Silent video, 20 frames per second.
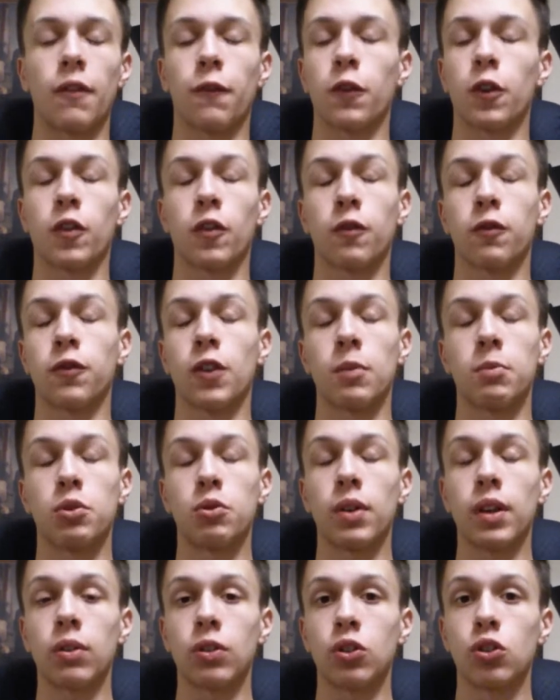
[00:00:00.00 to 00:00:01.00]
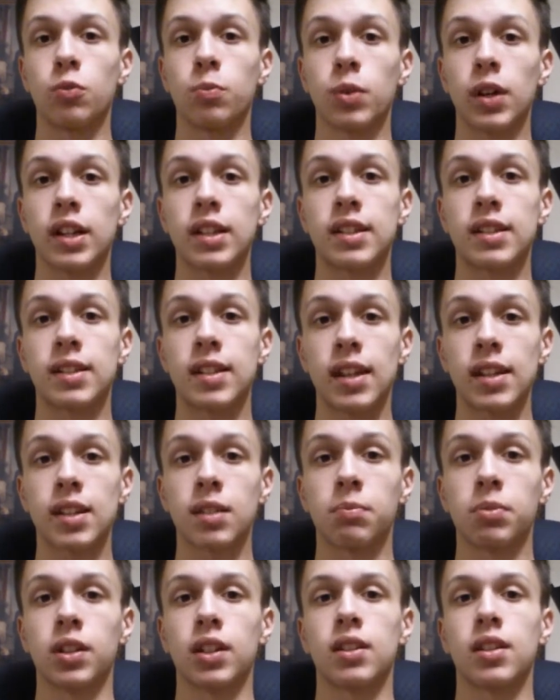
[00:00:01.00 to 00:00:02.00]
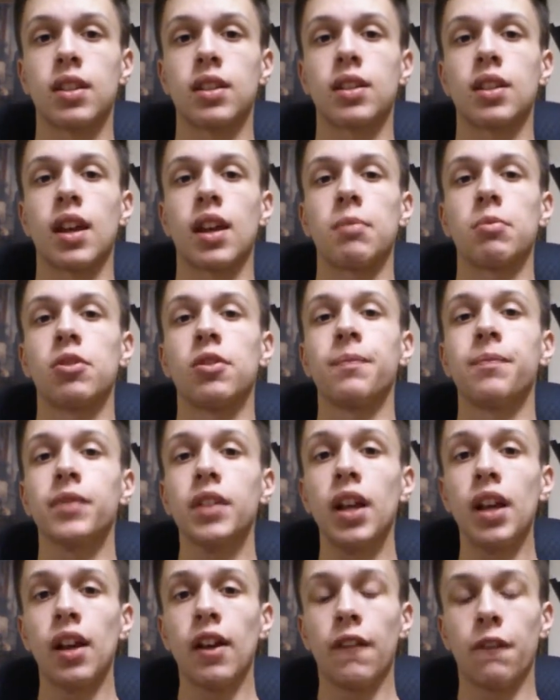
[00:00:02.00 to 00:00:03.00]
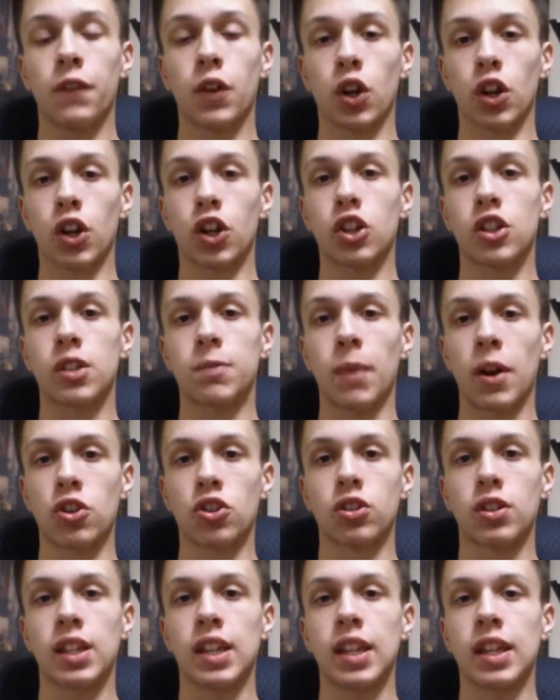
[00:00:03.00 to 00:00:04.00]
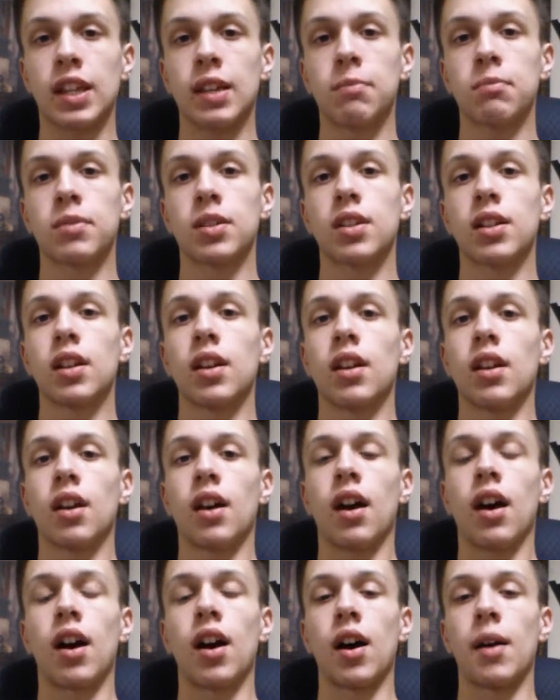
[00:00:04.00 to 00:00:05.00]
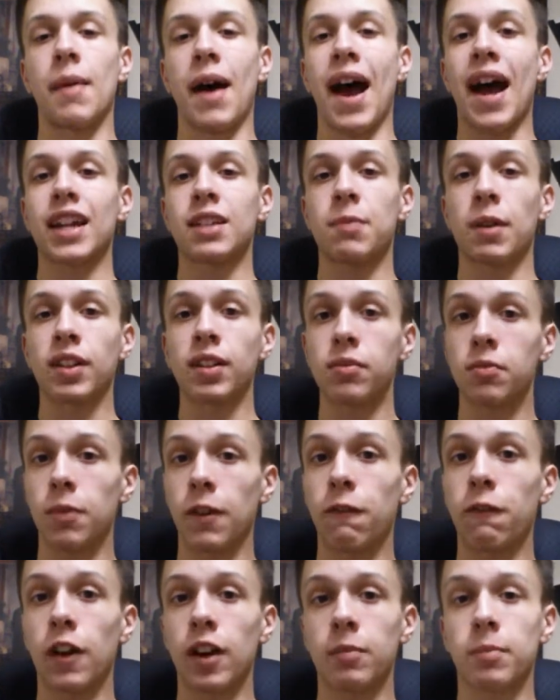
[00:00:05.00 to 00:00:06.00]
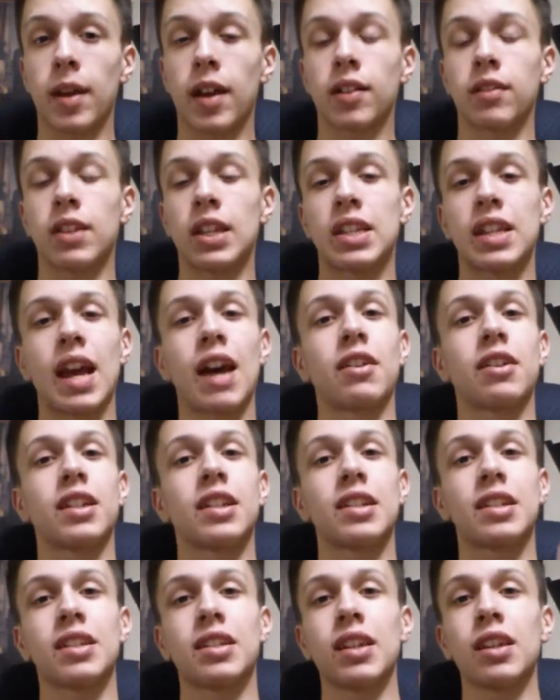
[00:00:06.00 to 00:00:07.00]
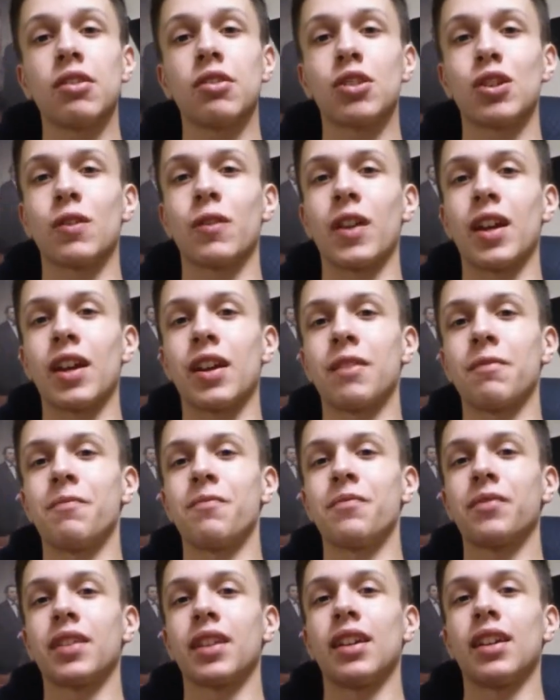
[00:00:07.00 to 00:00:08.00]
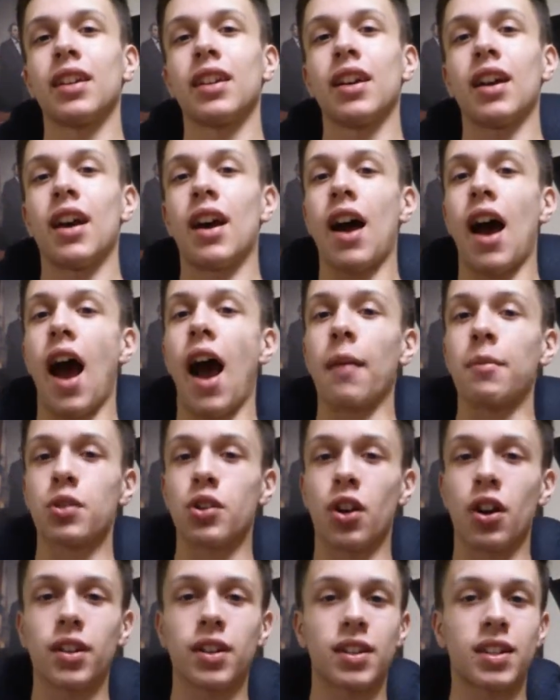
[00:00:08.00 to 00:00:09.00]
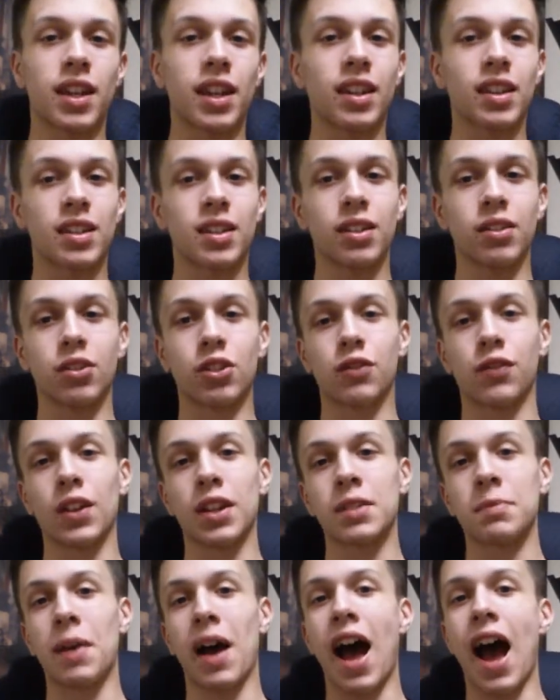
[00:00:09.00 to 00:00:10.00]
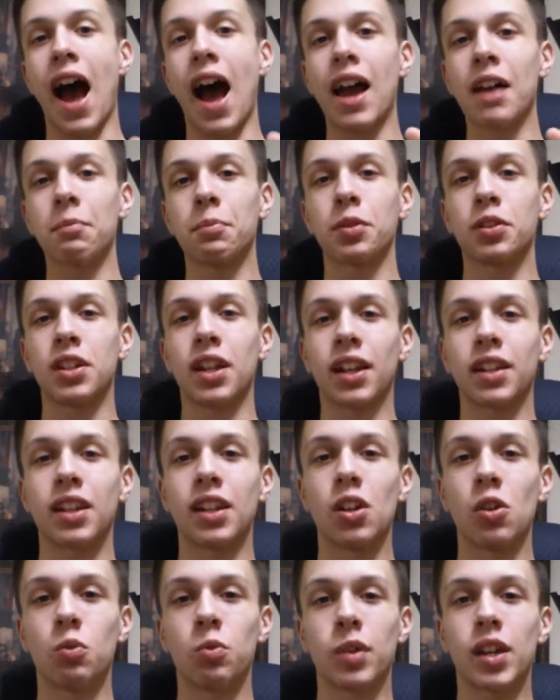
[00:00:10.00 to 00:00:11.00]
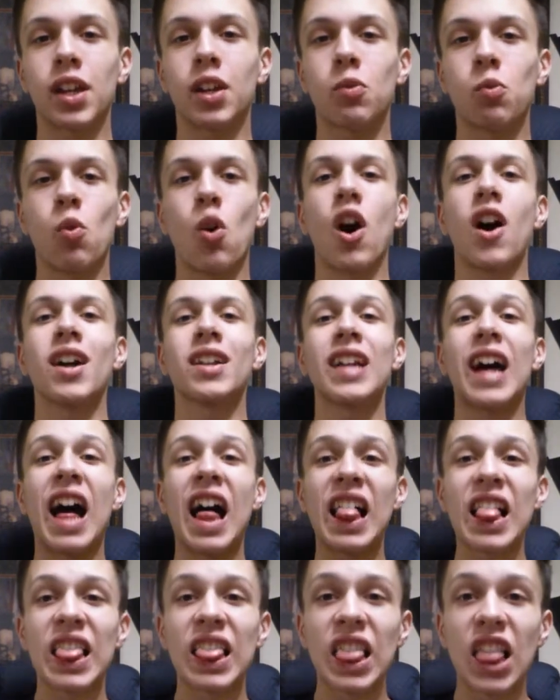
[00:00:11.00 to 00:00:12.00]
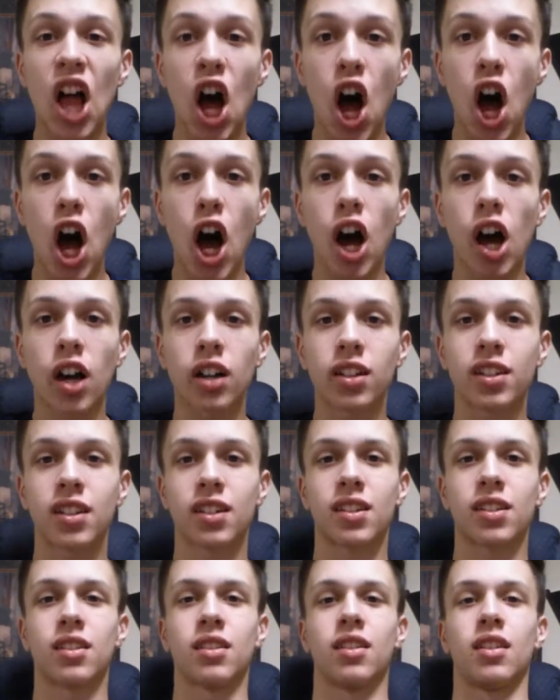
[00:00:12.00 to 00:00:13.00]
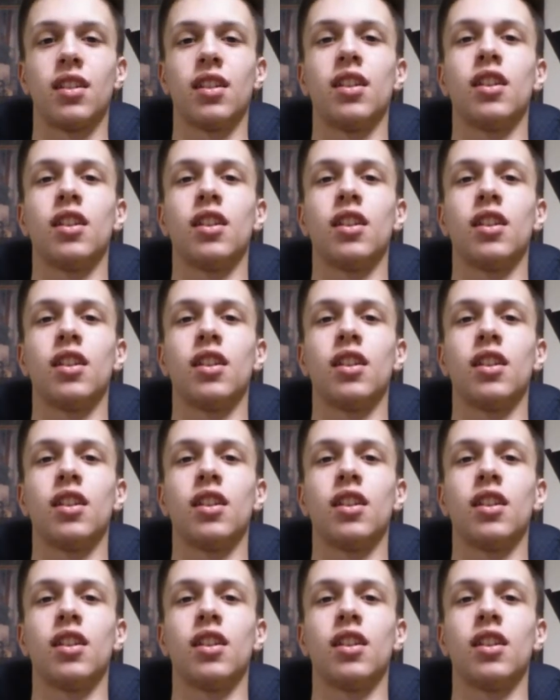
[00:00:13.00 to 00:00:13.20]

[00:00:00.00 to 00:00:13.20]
from New England who brings discipline to the table. Very good special teams. I expect them to be fundamentally sound. And as a Steelers fan, I'm sorry to say this, Steelers fans, but I'm predicting a Week 1 loss